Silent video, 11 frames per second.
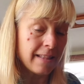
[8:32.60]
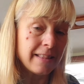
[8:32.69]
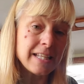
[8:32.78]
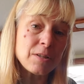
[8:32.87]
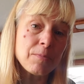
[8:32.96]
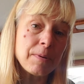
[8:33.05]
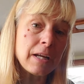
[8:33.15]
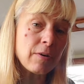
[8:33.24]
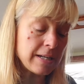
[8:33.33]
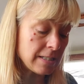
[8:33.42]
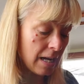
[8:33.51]
This would be a
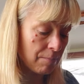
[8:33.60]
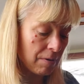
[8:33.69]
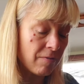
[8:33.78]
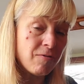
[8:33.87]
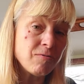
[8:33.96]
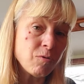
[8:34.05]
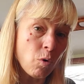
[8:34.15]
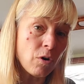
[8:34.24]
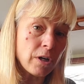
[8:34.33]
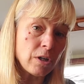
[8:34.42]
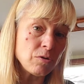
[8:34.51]
great time
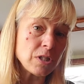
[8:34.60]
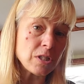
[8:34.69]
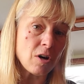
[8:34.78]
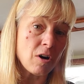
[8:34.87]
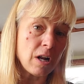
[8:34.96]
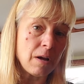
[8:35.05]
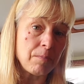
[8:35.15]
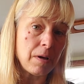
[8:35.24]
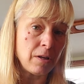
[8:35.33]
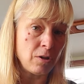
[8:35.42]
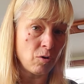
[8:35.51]
before you start up
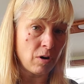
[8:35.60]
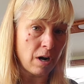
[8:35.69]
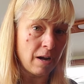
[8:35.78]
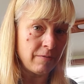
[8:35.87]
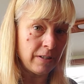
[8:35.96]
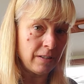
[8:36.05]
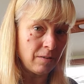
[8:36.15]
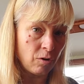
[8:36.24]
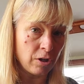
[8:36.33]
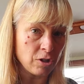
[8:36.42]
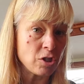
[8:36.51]
your oven,
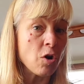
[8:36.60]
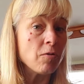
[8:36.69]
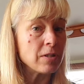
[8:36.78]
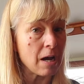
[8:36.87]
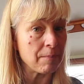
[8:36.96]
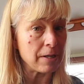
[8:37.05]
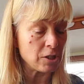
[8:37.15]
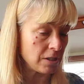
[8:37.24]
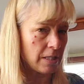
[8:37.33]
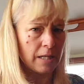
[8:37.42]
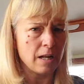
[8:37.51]
or your stovetop, I
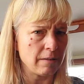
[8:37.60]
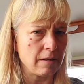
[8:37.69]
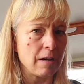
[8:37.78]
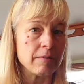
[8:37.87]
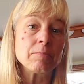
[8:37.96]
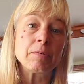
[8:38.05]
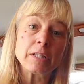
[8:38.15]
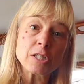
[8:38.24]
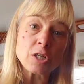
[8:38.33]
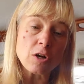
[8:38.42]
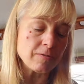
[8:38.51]
should say, not the oven, but the
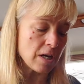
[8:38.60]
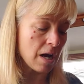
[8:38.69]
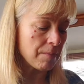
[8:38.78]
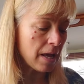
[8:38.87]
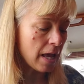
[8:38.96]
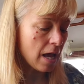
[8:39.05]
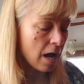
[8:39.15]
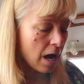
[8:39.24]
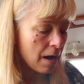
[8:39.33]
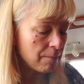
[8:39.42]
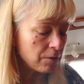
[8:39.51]
stovetop.
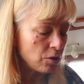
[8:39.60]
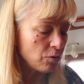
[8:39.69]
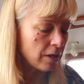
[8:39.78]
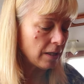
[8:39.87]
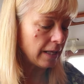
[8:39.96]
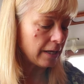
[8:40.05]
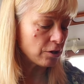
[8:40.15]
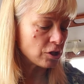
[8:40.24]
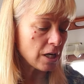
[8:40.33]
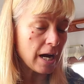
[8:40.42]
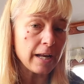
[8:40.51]
You can let your
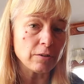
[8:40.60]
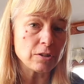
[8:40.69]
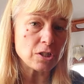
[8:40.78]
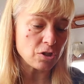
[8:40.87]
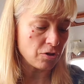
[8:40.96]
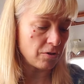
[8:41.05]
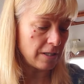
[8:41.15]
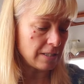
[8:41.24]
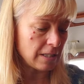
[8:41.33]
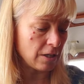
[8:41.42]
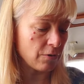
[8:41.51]
child stir
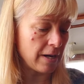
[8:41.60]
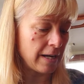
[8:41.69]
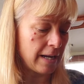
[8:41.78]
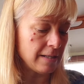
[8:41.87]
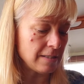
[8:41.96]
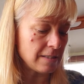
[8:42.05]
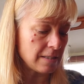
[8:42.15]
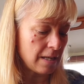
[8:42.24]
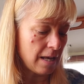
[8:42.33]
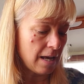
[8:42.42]
these ingredients.